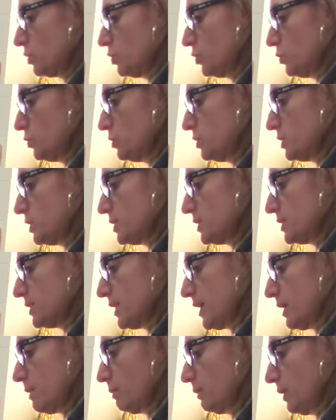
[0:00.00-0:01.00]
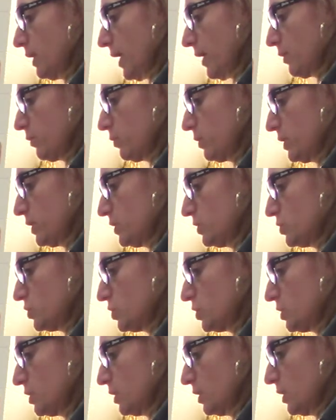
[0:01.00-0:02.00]
use the same language
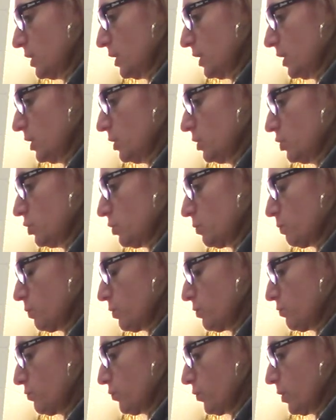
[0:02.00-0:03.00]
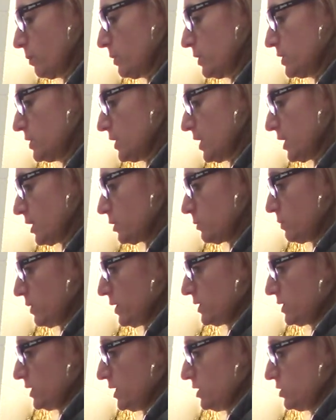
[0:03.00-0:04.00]
in your performance
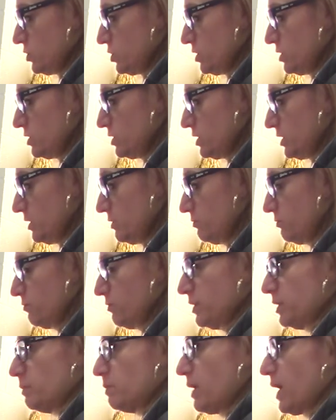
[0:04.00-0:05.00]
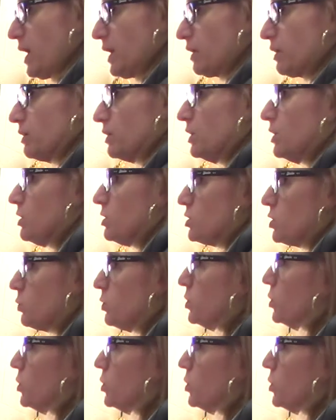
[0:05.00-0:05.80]
expectations and feedback. So when